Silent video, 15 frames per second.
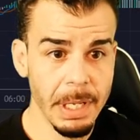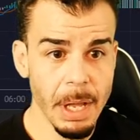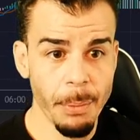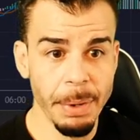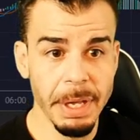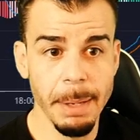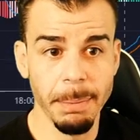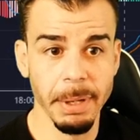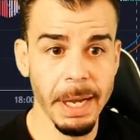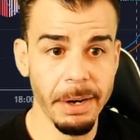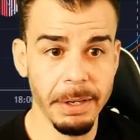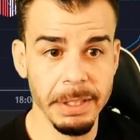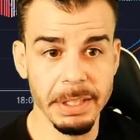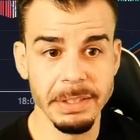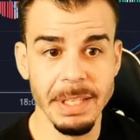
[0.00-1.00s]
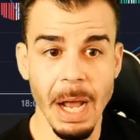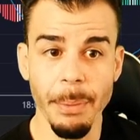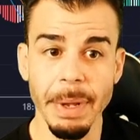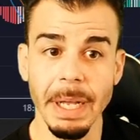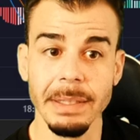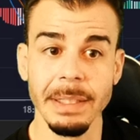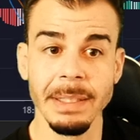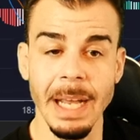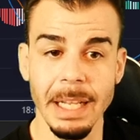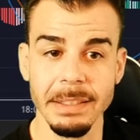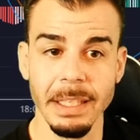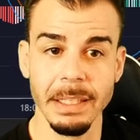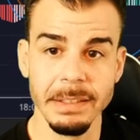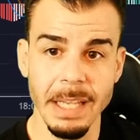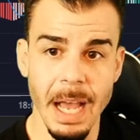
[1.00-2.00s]
we keep layering this now we got the dots
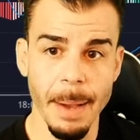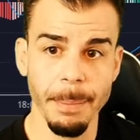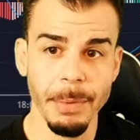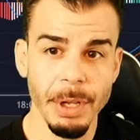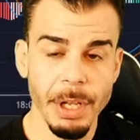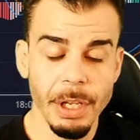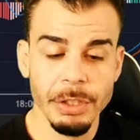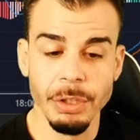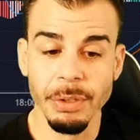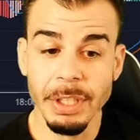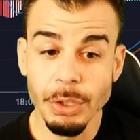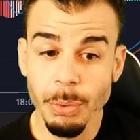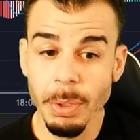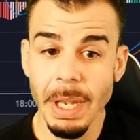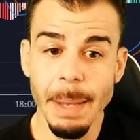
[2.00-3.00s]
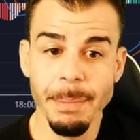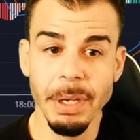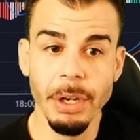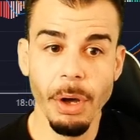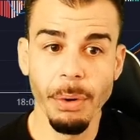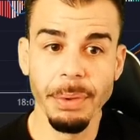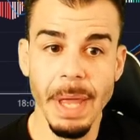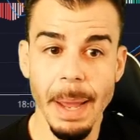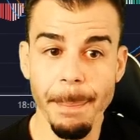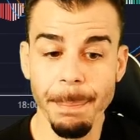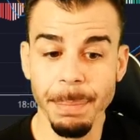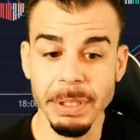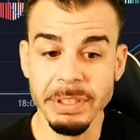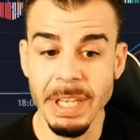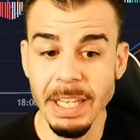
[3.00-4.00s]
on the top so this will let me know that
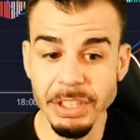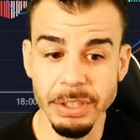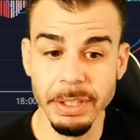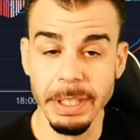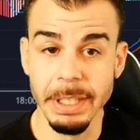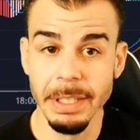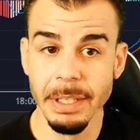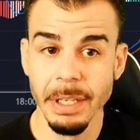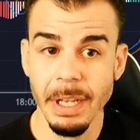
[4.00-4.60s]
potentially